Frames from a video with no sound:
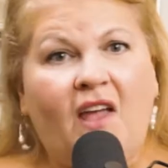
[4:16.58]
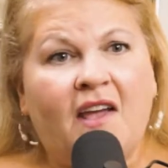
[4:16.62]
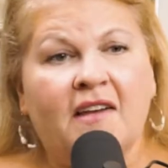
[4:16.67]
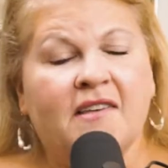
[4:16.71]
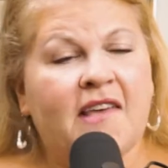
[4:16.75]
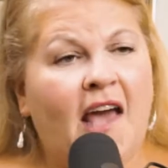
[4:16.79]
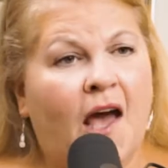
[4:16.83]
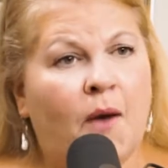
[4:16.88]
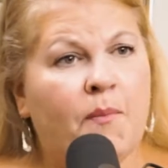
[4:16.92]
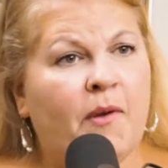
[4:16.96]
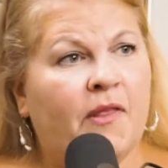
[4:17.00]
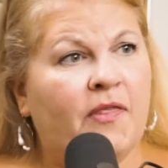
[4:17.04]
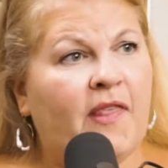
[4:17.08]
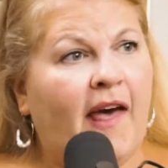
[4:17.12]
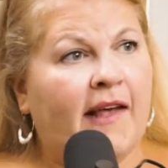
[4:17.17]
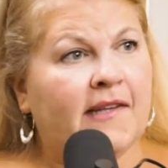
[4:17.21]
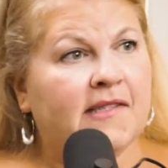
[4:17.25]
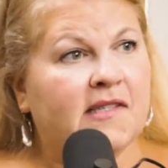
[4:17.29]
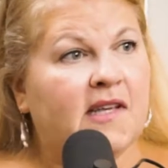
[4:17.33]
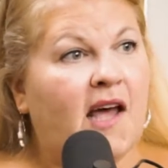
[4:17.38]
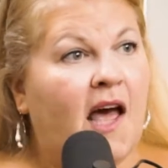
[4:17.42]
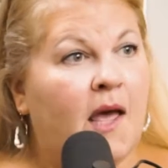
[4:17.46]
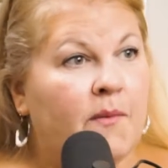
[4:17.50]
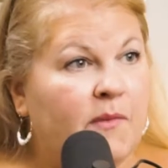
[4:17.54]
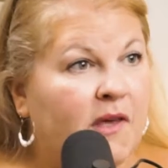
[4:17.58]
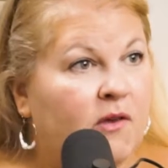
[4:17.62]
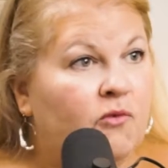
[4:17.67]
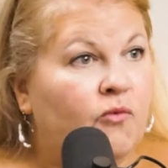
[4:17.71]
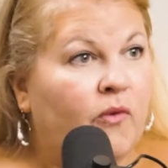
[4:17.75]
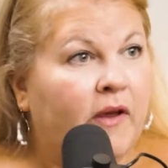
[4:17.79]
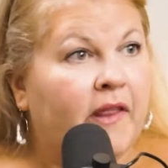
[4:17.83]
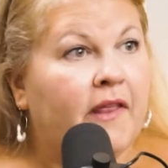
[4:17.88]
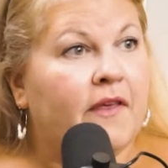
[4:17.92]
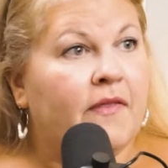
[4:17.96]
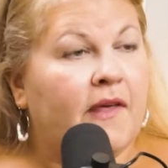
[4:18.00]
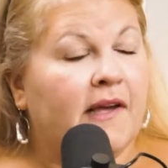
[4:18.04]
Yeah, but that's
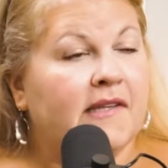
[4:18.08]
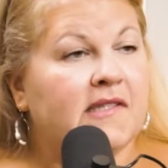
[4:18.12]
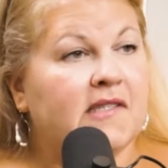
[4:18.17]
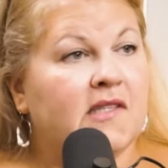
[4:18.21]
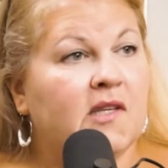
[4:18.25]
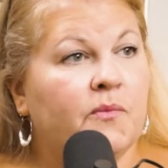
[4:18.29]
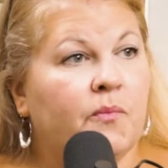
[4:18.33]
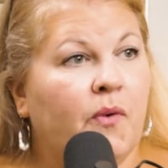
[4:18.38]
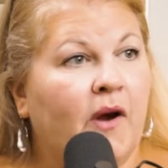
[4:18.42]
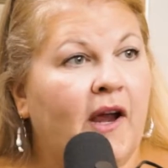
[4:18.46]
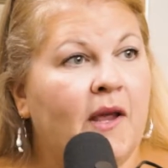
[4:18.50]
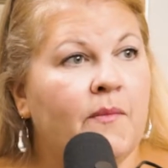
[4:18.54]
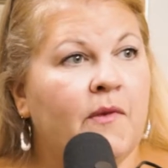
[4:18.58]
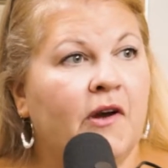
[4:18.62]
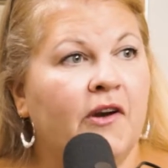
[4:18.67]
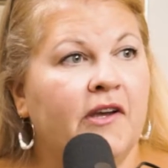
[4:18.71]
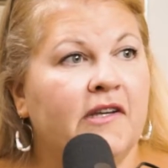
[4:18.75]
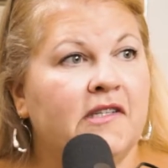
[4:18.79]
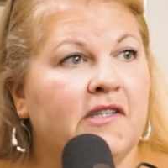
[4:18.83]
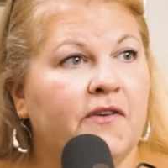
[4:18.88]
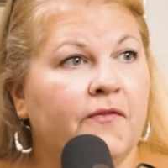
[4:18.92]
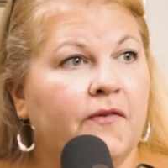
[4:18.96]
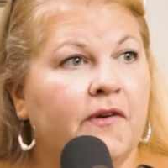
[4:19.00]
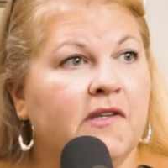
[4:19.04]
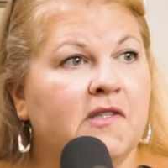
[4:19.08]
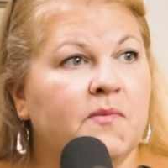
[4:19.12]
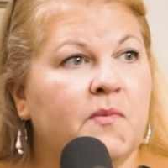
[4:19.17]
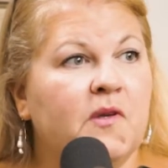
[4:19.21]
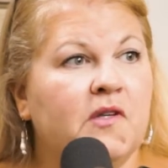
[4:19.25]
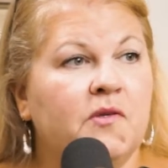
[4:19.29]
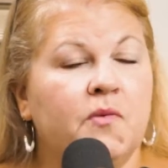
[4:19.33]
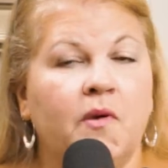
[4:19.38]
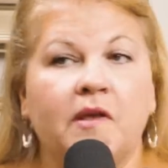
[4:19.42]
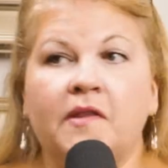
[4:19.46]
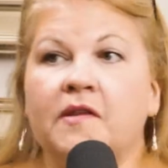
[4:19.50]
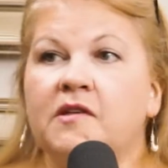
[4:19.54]
the primary difference
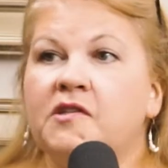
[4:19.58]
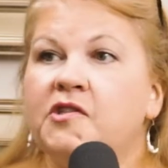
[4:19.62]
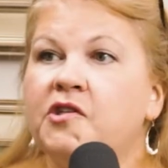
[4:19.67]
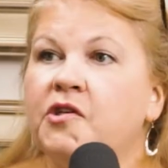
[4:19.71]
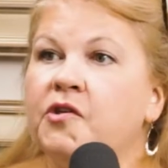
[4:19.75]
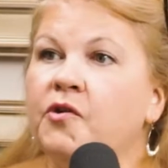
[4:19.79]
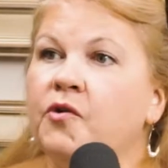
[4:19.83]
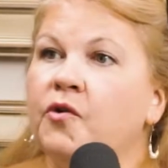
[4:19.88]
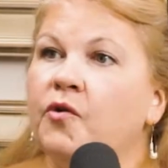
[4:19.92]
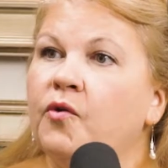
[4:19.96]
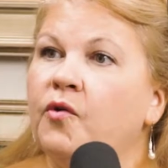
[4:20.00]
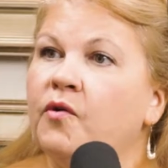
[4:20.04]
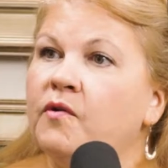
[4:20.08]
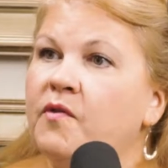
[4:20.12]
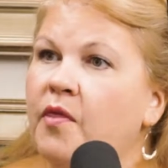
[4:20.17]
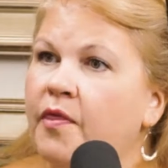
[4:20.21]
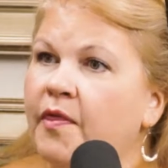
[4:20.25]
between the two.